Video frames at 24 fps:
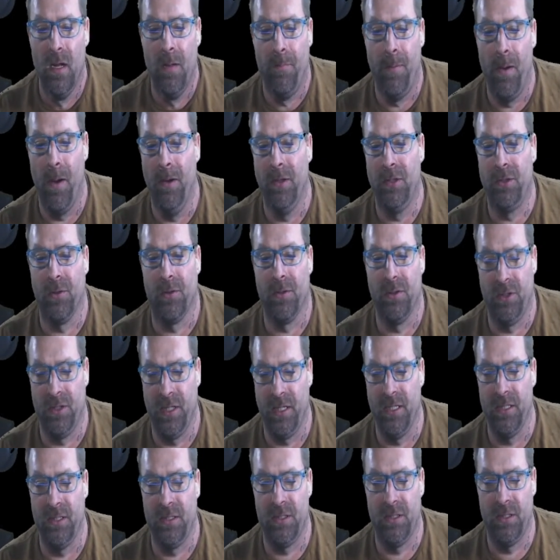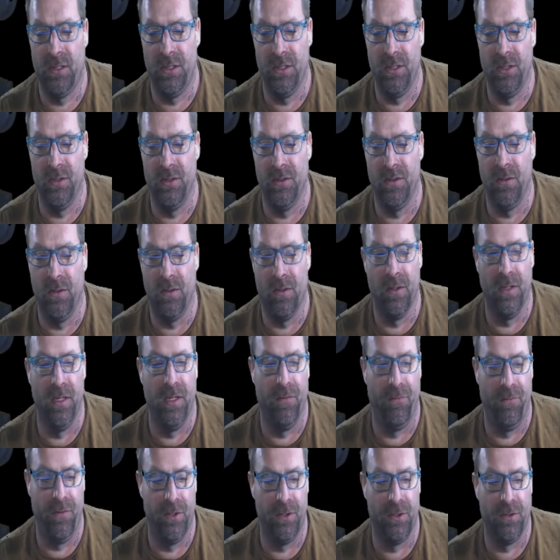Poach on Genesis 2 on the
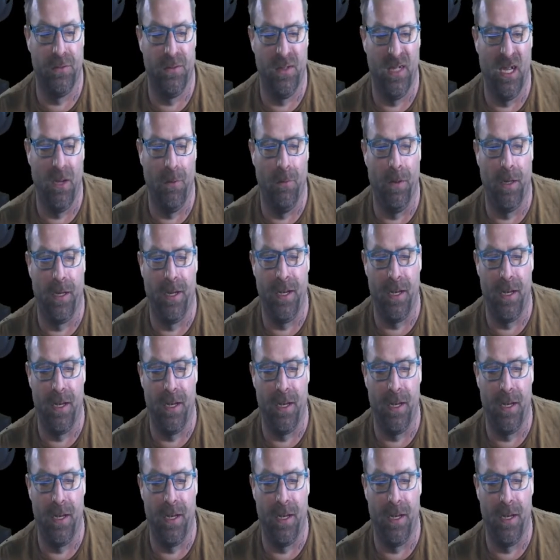official network.